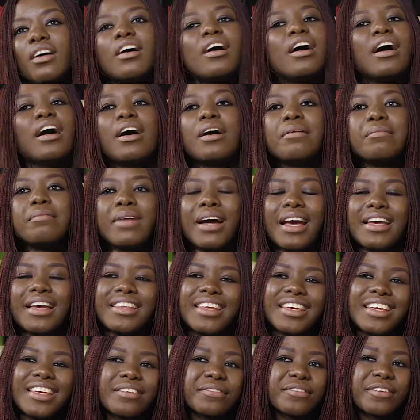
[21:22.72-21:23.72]
I
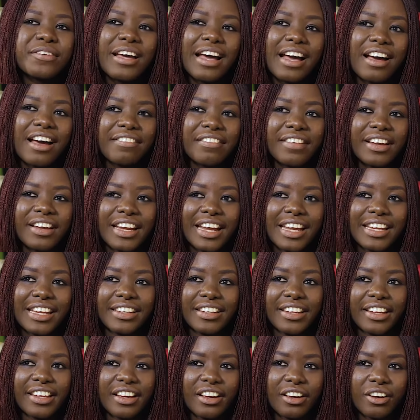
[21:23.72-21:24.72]
think if you have an
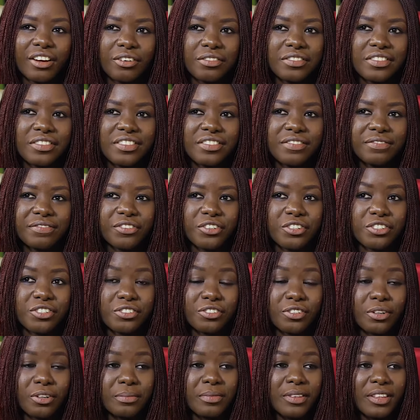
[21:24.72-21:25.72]
idea for
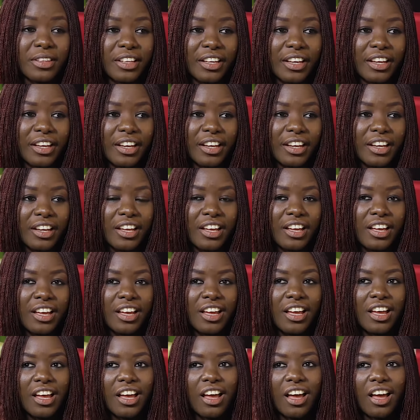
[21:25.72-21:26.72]
something,
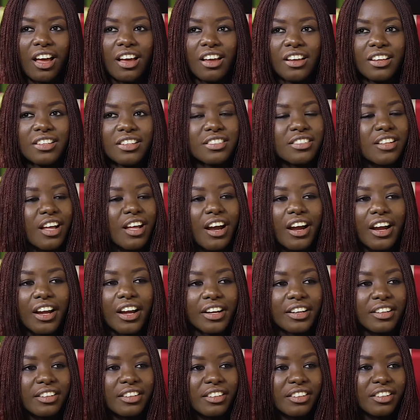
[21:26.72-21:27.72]

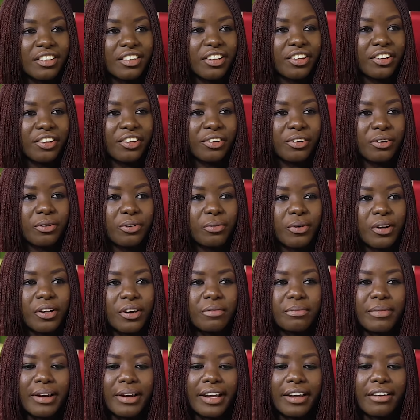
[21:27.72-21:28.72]
start. One
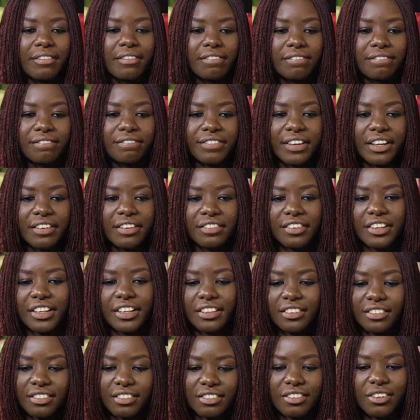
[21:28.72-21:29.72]
of my
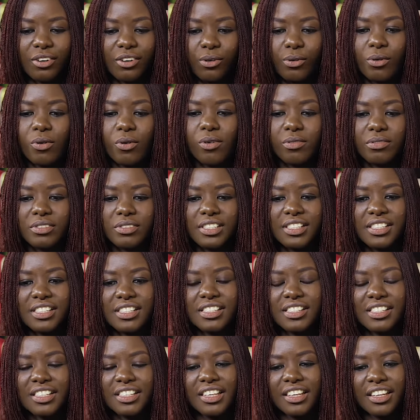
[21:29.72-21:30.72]
favorite
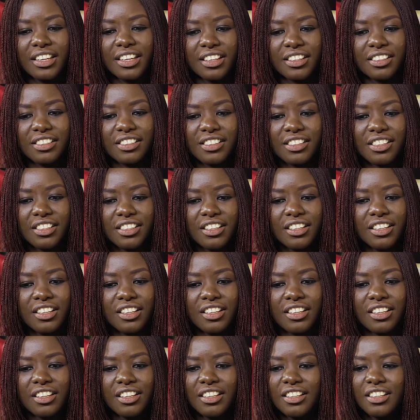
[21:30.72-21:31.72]
quotes is,
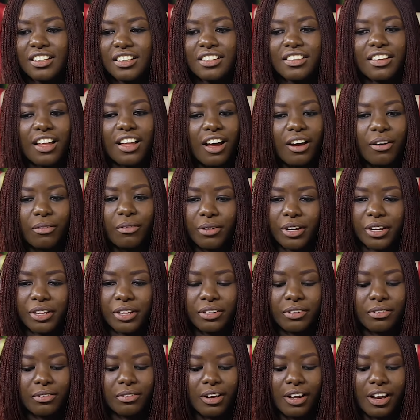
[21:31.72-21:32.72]
start where
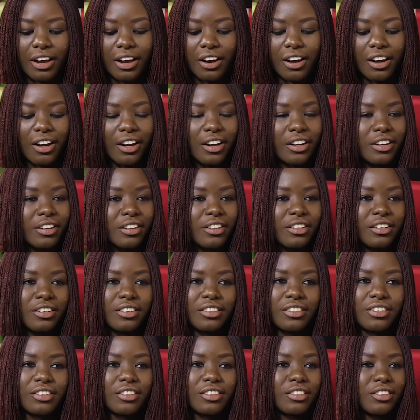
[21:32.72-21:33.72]
you are,
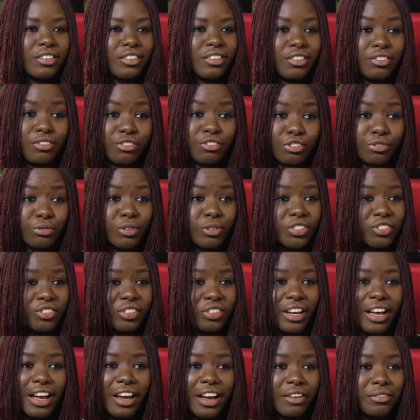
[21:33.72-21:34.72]
use what you
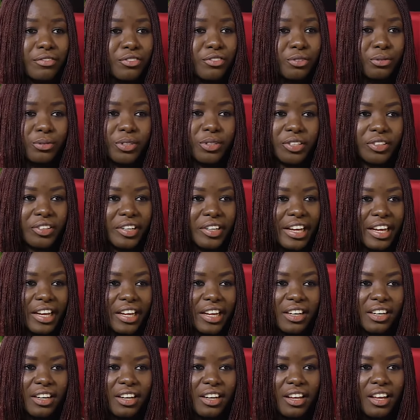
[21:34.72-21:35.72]
have, do what you
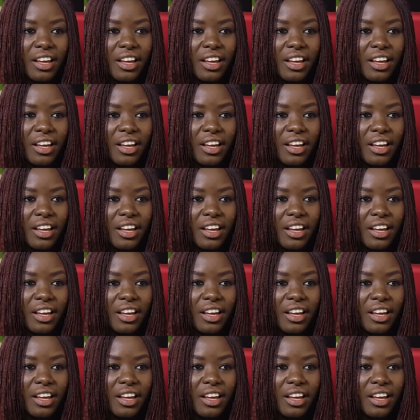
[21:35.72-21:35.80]
can.